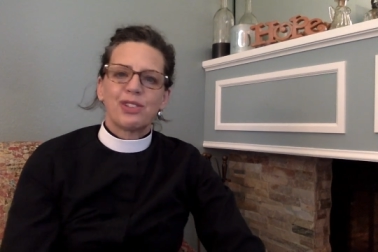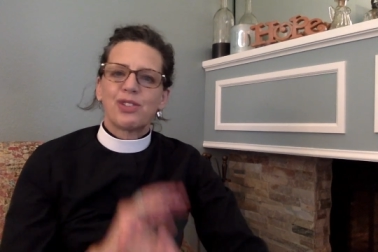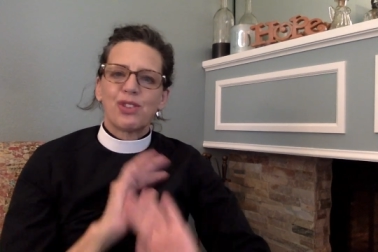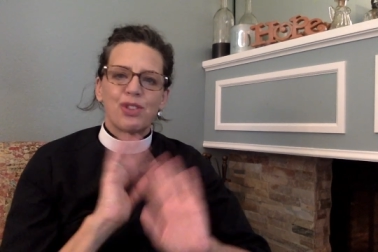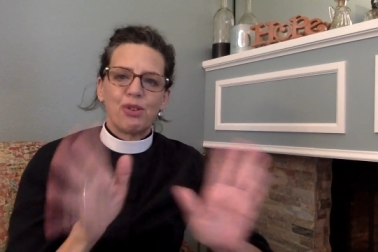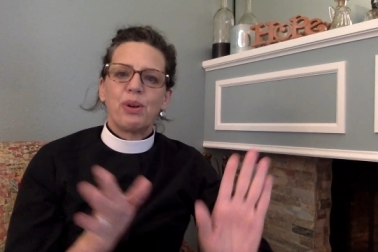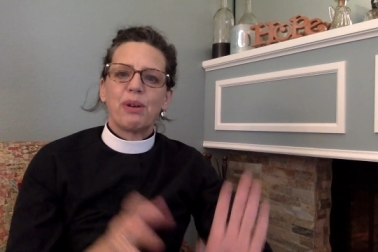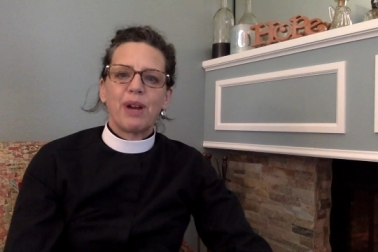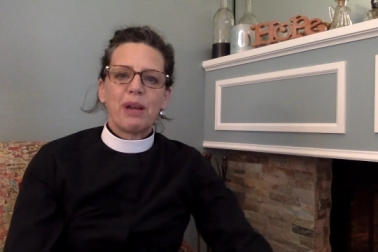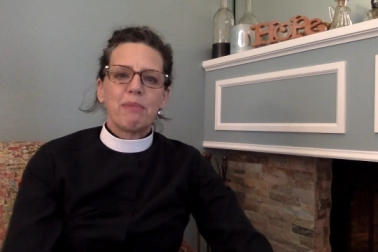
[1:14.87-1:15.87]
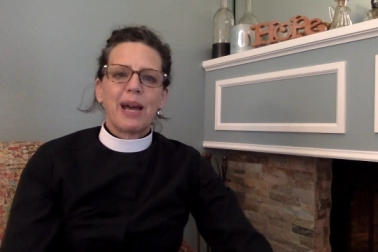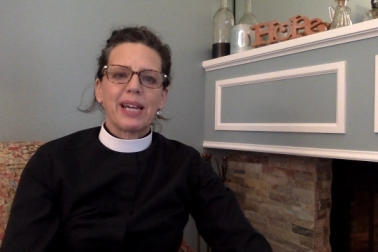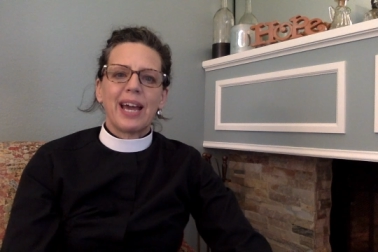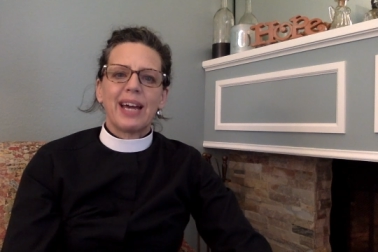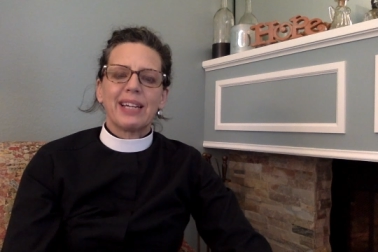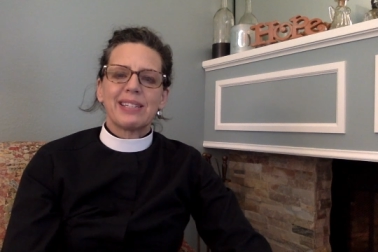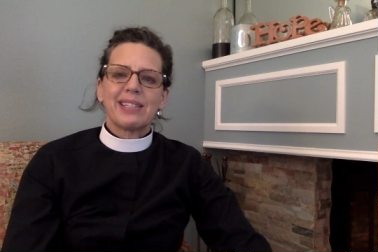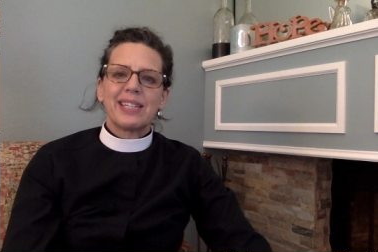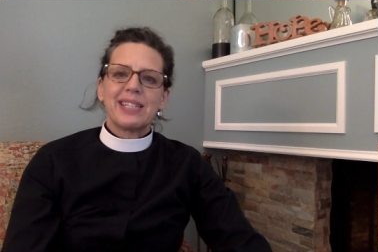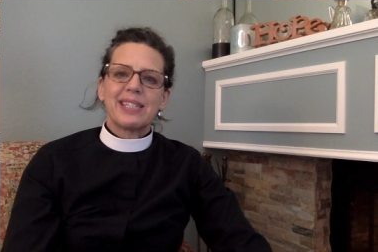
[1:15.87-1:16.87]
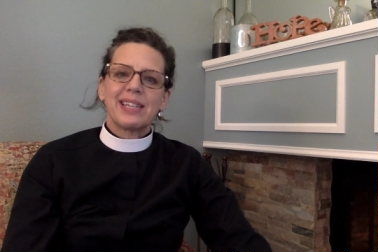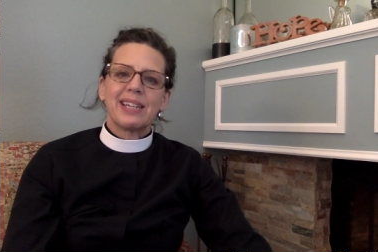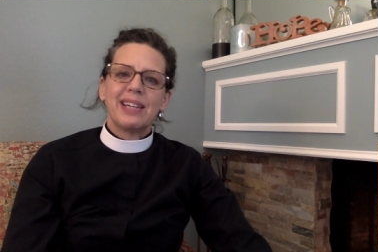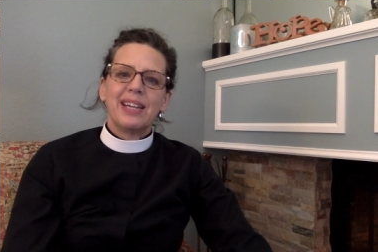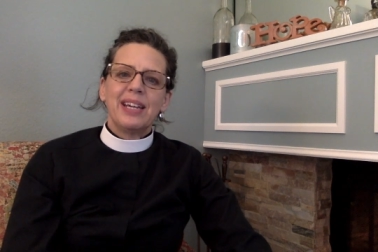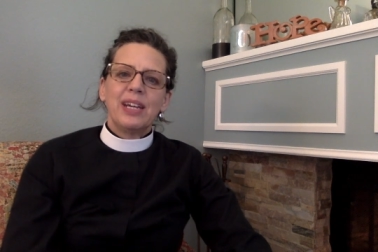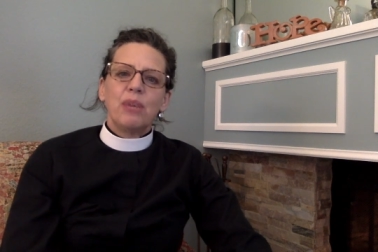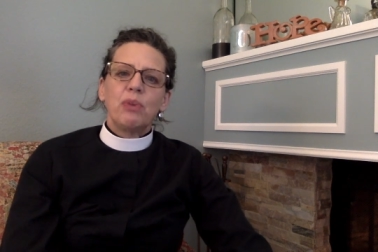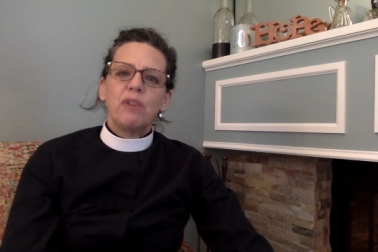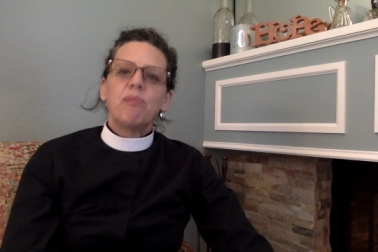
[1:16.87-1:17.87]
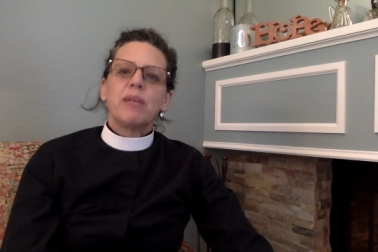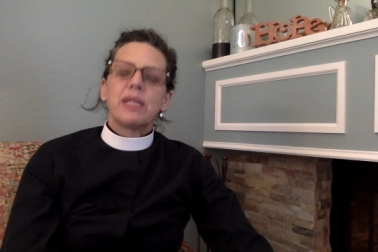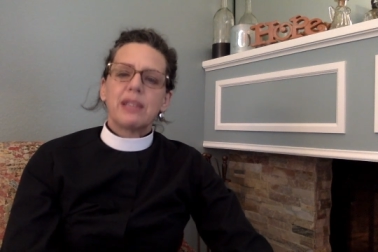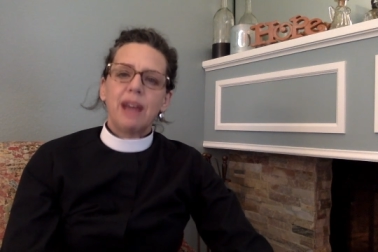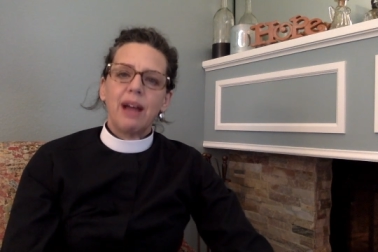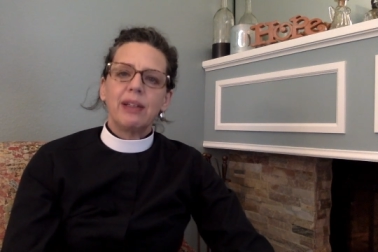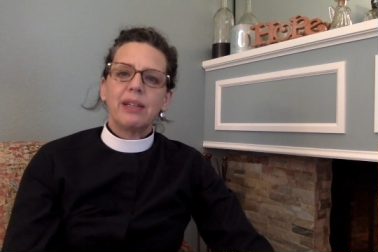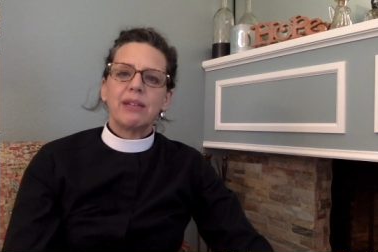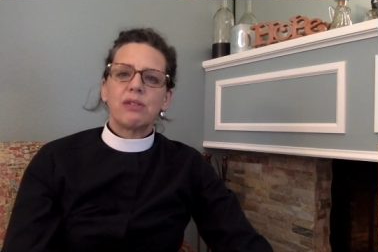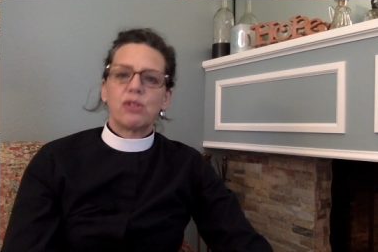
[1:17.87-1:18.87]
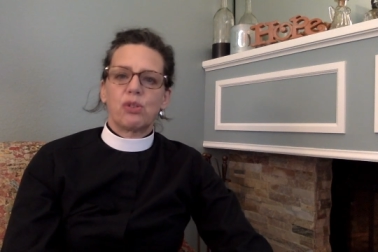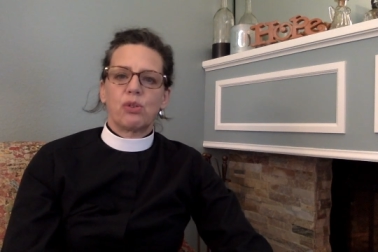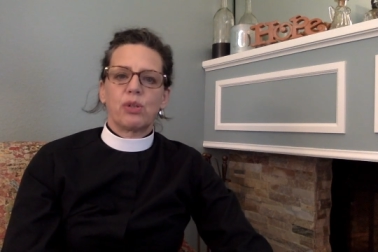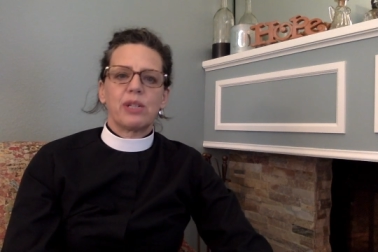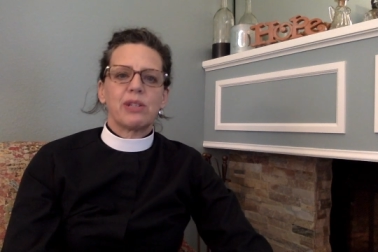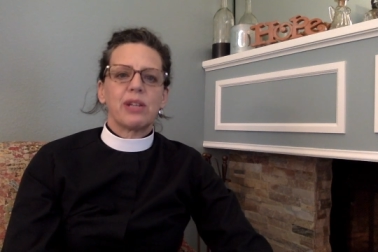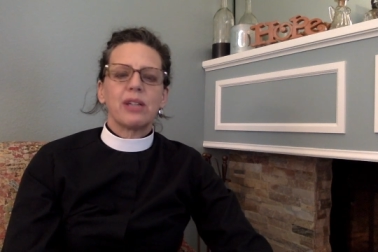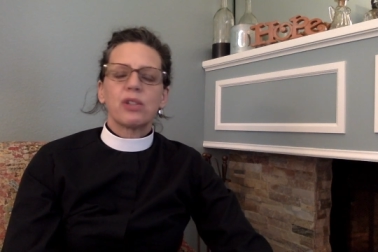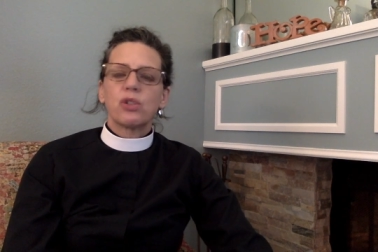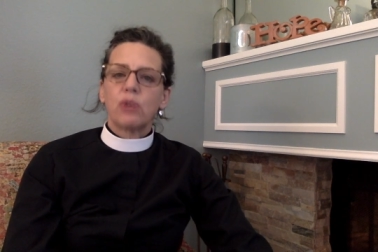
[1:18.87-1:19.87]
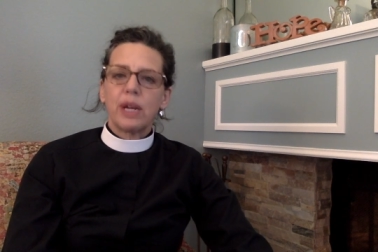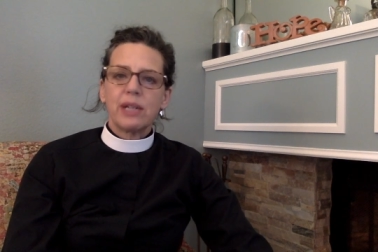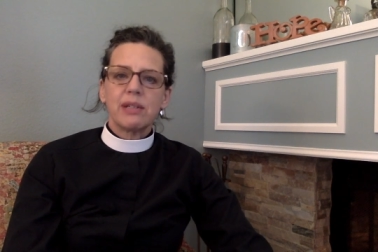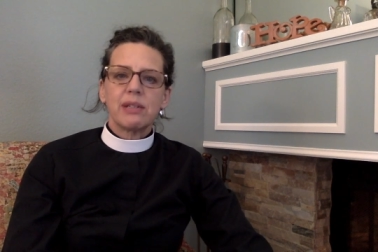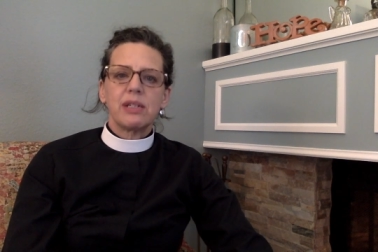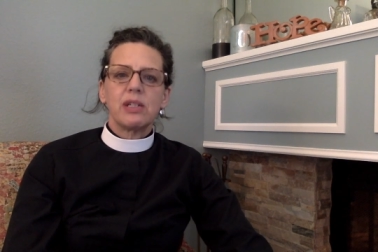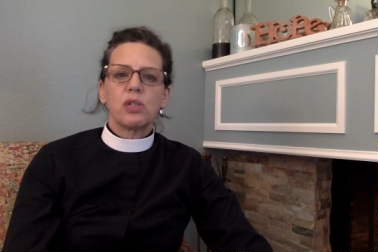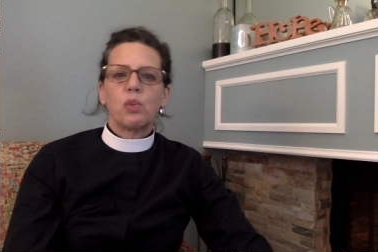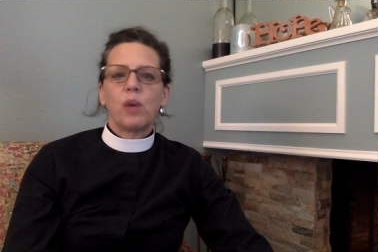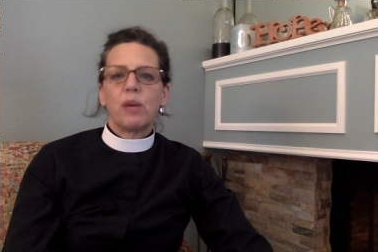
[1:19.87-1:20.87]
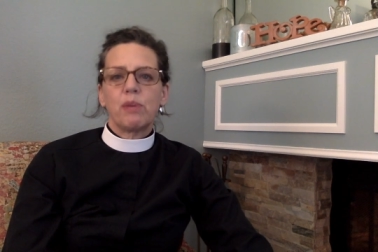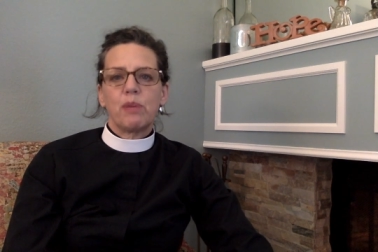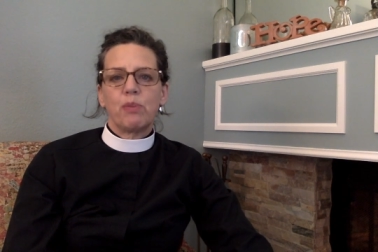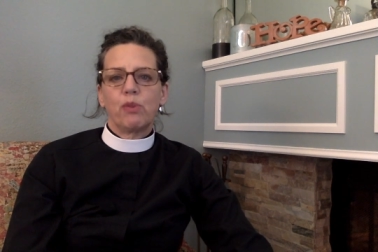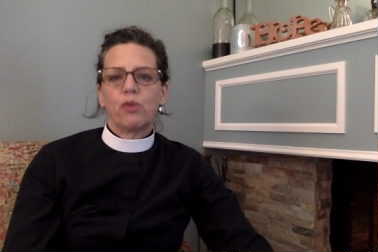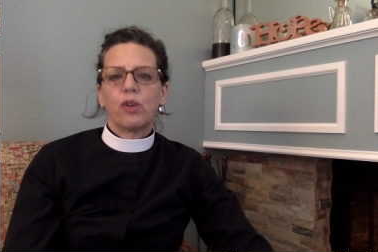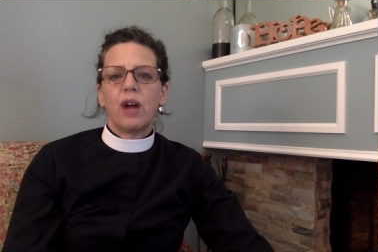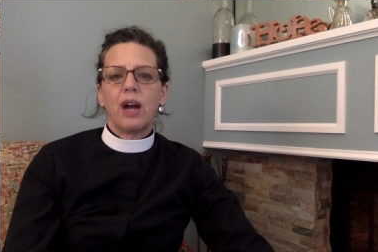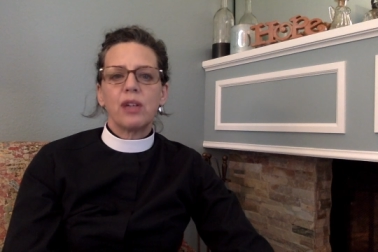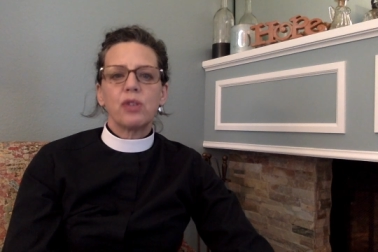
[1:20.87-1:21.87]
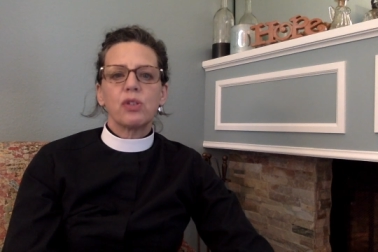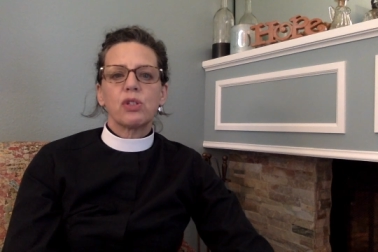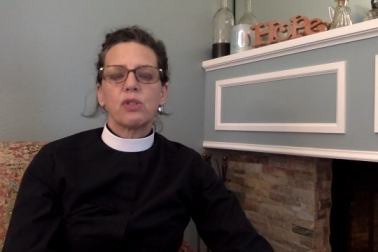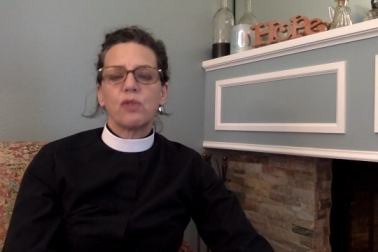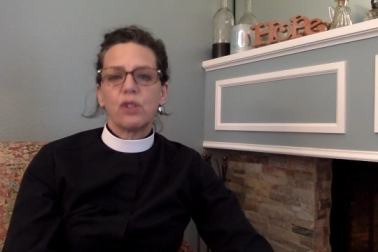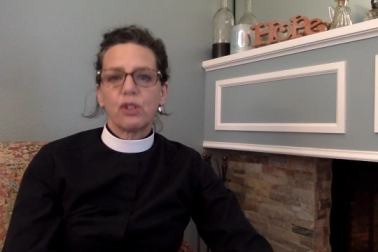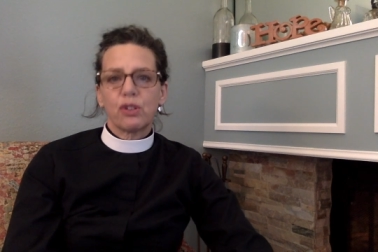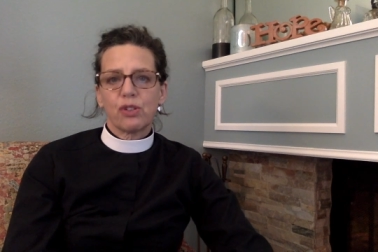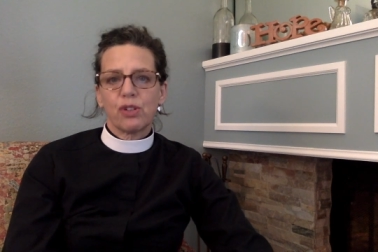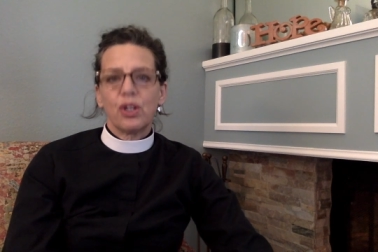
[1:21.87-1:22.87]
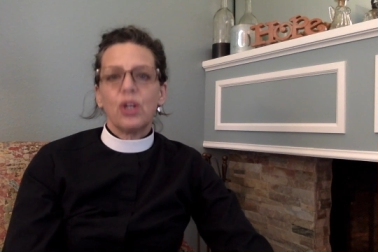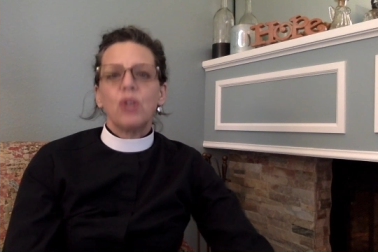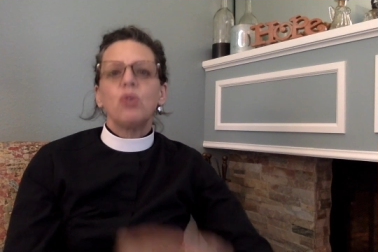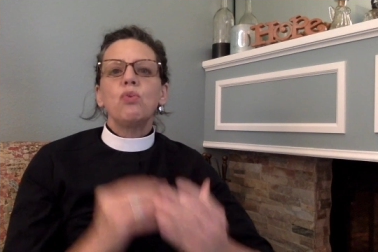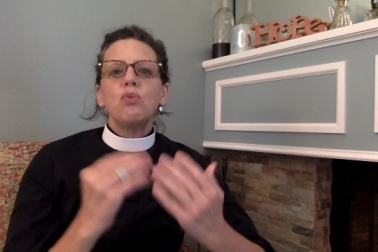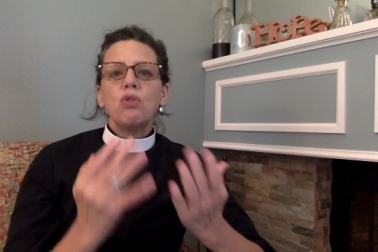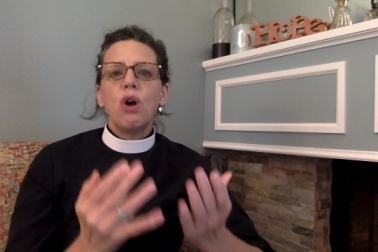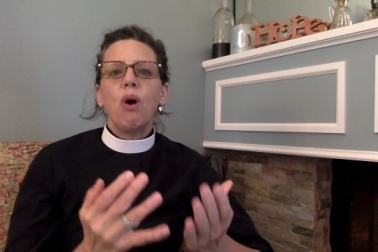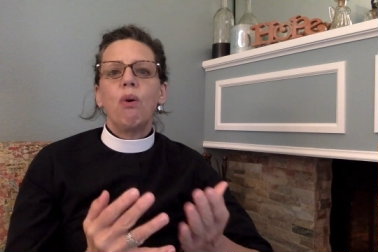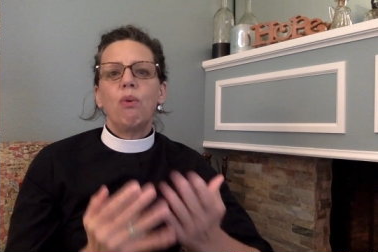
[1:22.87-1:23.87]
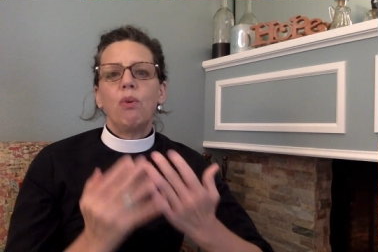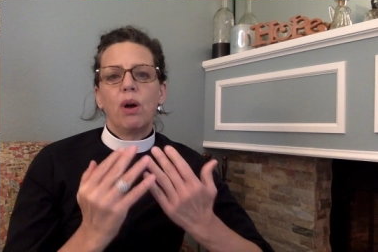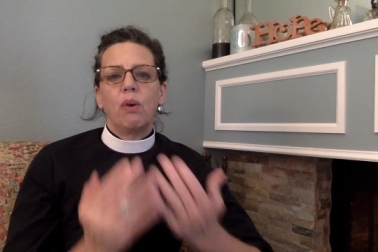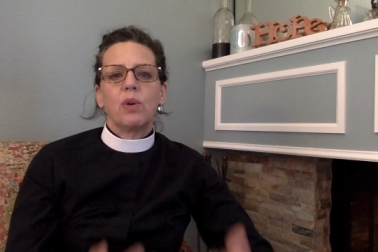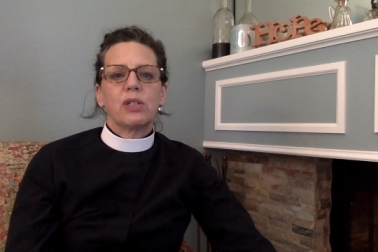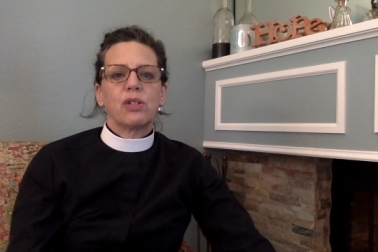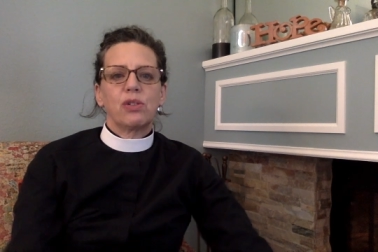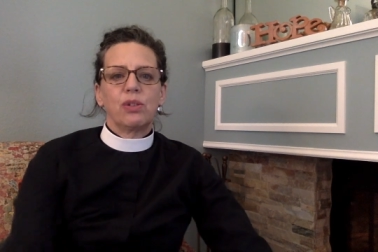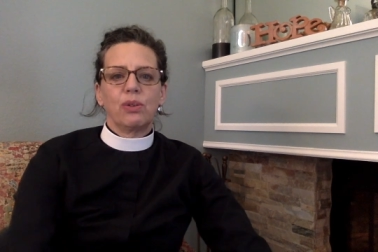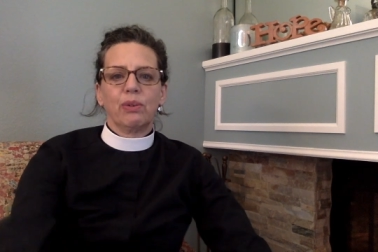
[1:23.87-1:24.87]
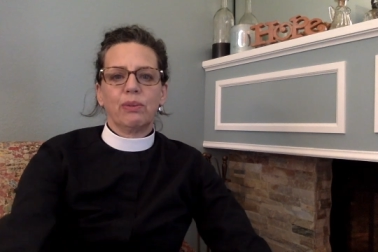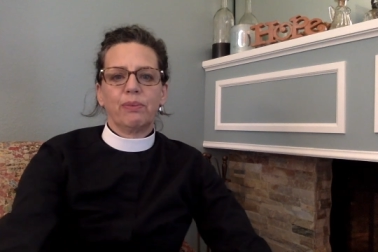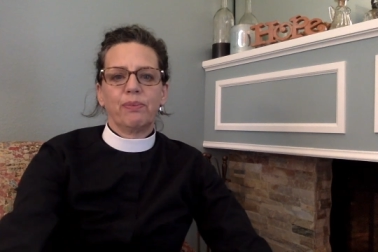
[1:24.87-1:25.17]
just threw it right back at us. He said, We've been telling our stories and trying to teach white people for hundreds of years. You know what to do.